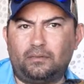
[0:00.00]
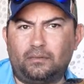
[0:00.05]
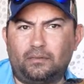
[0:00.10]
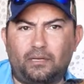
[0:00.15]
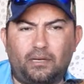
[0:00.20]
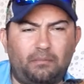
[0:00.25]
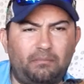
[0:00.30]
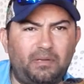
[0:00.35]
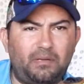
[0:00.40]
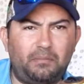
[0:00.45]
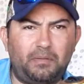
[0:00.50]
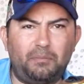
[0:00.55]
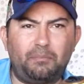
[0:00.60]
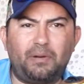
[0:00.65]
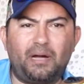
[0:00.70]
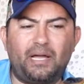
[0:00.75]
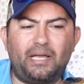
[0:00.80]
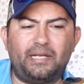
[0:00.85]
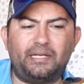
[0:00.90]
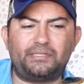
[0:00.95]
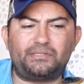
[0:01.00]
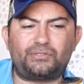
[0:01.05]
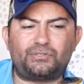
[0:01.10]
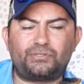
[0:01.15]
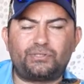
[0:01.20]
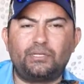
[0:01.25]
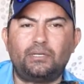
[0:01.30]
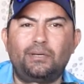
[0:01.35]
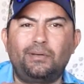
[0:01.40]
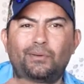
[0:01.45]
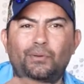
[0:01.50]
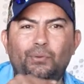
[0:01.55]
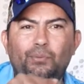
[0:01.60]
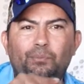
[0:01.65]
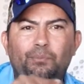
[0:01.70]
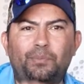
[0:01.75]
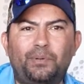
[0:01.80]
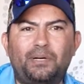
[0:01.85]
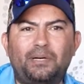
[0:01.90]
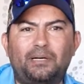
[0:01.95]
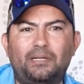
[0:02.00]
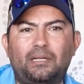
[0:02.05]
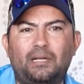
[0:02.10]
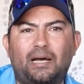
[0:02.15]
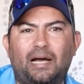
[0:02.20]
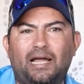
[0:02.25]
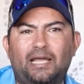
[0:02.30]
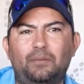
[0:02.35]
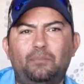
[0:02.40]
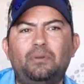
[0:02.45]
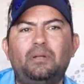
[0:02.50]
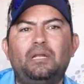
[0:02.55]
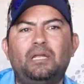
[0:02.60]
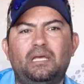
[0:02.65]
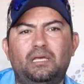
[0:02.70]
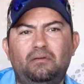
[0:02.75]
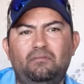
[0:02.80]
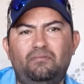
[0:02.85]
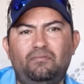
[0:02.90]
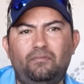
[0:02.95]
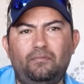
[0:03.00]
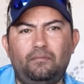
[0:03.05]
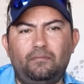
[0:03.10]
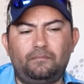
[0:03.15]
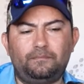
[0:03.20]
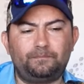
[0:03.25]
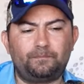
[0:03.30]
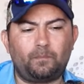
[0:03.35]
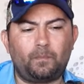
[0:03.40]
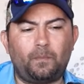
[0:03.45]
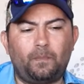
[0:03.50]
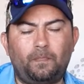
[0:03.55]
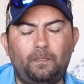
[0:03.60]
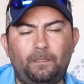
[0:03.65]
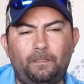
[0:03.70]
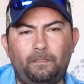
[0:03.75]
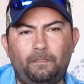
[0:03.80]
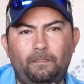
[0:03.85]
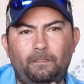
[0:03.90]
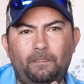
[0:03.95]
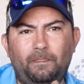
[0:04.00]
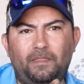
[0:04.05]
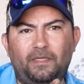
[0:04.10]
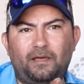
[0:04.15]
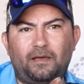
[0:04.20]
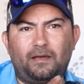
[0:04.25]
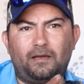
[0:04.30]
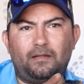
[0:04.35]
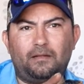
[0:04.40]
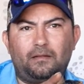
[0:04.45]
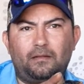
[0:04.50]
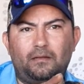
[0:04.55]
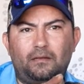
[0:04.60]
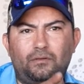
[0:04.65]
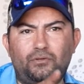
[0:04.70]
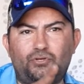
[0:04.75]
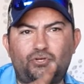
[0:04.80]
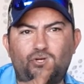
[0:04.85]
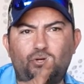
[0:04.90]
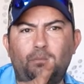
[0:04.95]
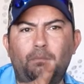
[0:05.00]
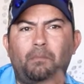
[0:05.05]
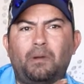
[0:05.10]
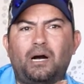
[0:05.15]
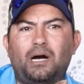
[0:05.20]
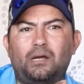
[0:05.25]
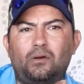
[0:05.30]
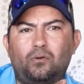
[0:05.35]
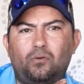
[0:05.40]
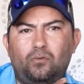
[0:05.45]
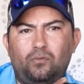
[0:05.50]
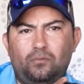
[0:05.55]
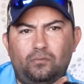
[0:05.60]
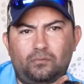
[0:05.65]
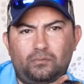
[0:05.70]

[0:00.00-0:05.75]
I may be biased, but I believe that Shimano